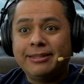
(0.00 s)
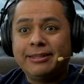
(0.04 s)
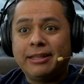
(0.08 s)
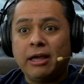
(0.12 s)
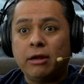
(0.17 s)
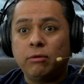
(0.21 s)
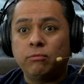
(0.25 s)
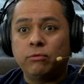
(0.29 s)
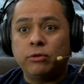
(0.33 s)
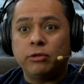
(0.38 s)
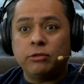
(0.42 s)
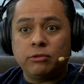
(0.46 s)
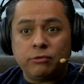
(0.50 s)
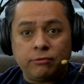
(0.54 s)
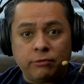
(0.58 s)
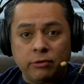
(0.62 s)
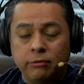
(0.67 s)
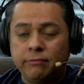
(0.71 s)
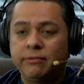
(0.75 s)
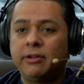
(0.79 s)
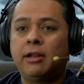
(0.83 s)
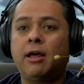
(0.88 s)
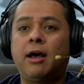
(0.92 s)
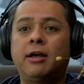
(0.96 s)
that was
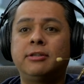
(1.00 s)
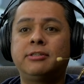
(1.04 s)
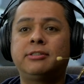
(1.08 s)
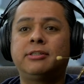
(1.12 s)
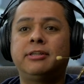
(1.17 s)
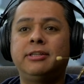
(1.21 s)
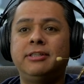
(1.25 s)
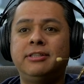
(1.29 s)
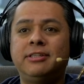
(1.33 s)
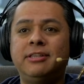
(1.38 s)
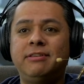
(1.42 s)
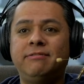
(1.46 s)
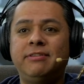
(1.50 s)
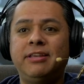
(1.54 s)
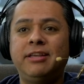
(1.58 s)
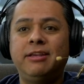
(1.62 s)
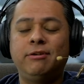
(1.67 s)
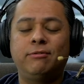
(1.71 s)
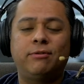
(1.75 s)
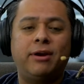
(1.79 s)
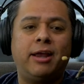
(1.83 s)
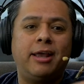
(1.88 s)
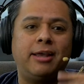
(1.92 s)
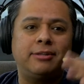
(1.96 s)
for Velocity
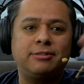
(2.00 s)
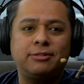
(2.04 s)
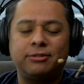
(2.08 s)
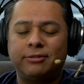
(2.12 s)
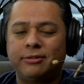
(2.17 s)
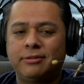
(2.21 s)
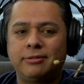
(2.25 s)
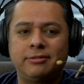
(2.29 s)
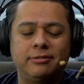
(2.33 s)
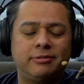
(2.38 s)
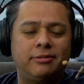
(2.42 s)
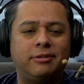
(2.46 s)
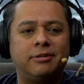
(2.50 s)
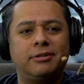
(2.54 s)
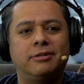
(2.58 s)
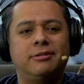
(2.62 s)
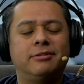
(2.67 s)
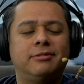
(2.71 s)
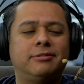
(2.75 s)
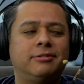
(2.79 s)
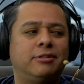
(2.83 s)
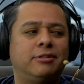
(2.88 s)
TV, right? So the